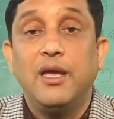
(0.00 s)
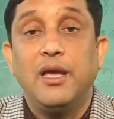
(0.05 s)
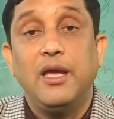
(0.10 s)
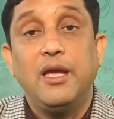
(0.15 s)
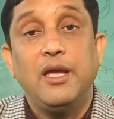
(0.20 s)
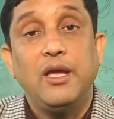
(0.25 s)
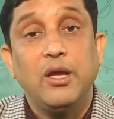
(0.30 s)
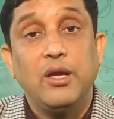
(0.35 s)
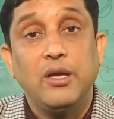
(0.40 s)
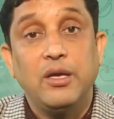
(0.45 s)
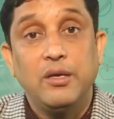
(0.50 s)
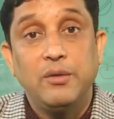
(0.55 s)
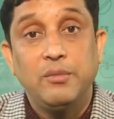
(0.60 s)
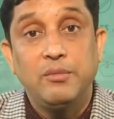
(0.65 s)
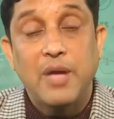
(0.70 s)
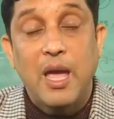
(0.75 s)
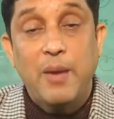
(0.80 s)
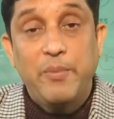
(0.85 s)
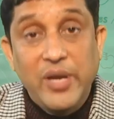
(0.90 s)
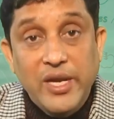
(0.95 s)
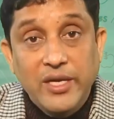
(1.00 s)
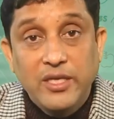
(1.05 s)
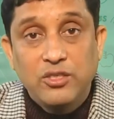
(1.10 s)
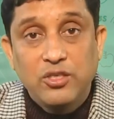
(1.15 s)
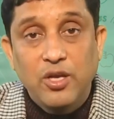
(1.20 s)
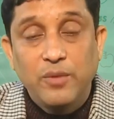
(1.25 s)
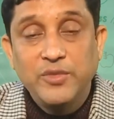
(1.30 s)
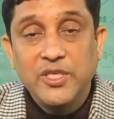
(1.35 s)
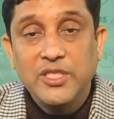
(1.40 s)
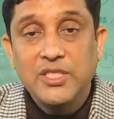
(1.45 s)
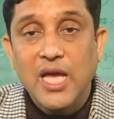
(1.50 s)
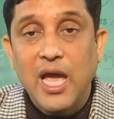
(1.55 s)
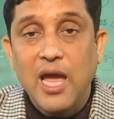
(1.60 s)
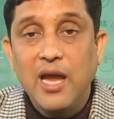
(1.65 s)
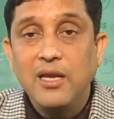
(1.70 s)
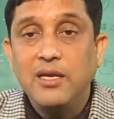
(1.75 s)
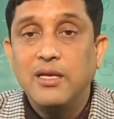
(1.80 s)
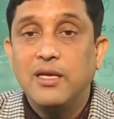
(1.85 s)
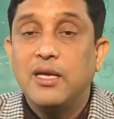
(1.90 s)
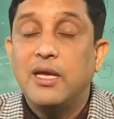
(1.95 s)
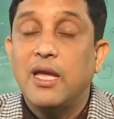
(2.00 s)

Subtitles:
abilities of the child.